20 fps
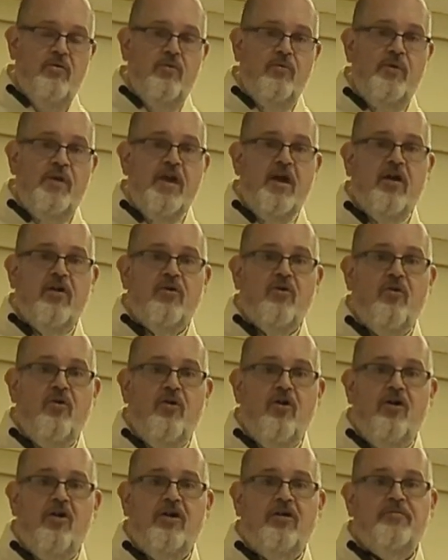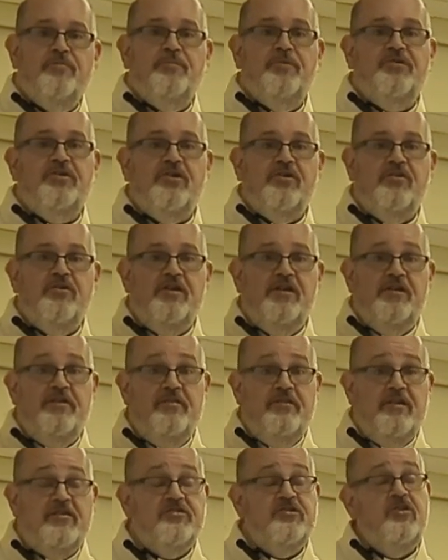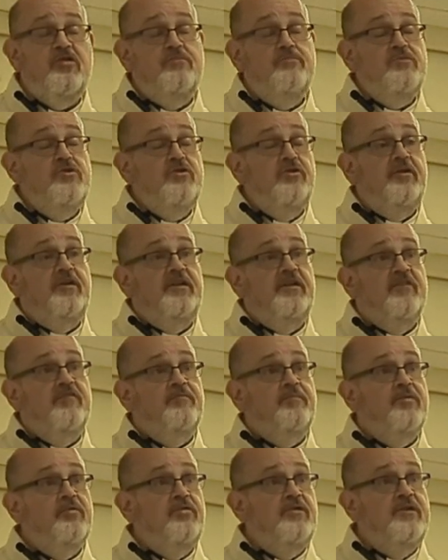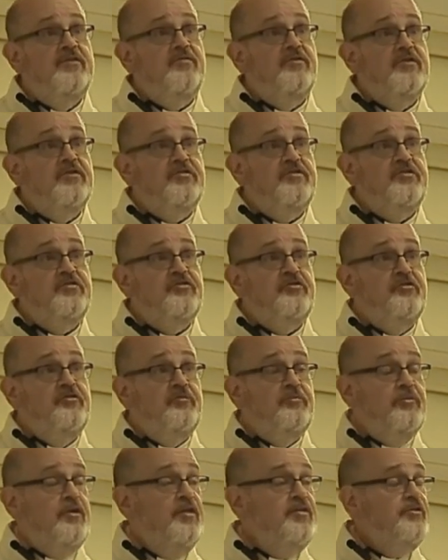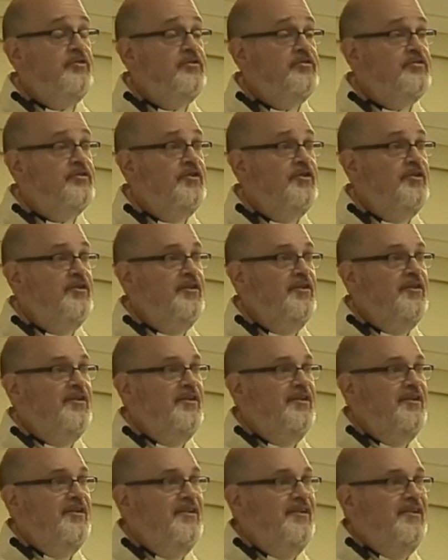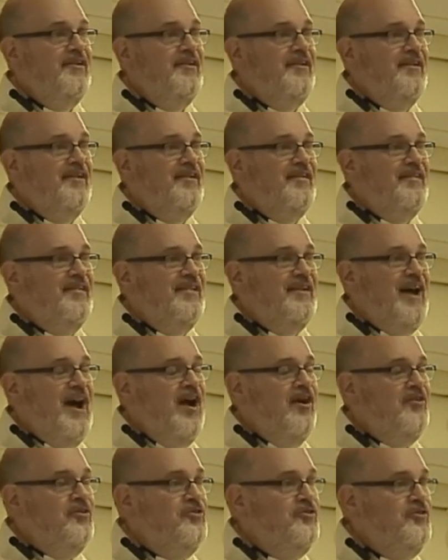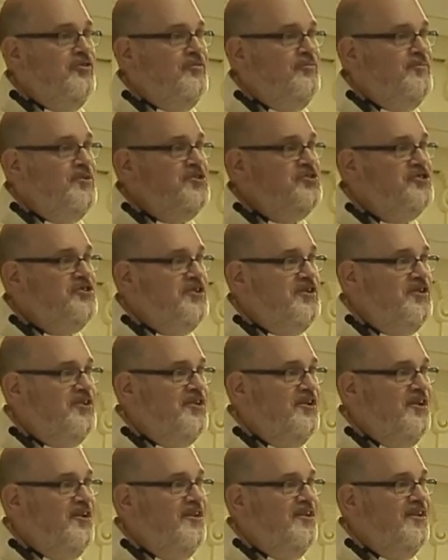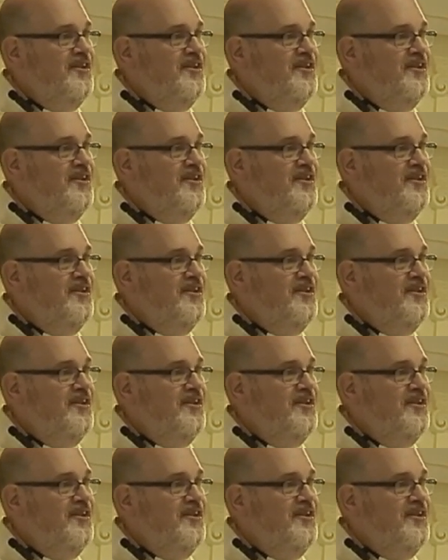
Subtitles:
We are called, particularly in this community of believers, sisters and brothers, our little mission here,